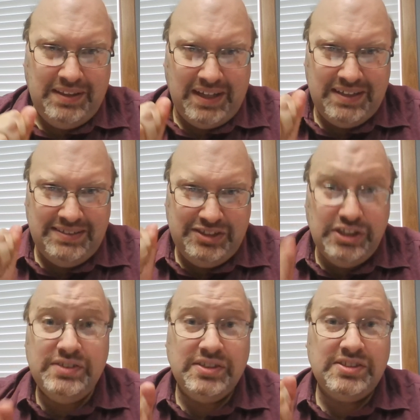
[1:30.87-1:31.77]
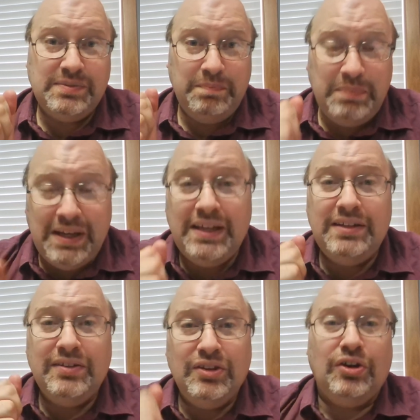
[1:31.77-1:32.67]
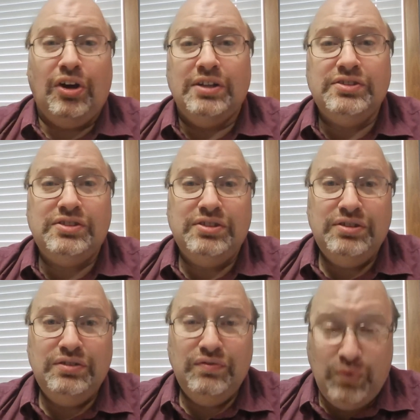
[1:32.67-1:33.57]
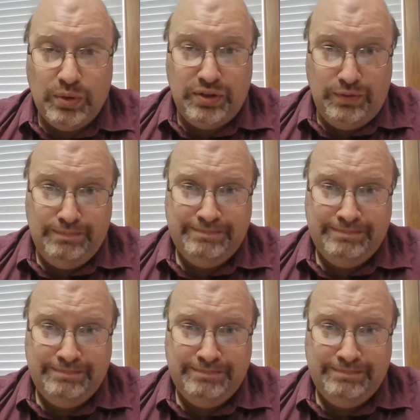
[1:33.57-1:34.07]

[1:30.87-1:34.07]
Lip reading: that Jesus paid the cost for you.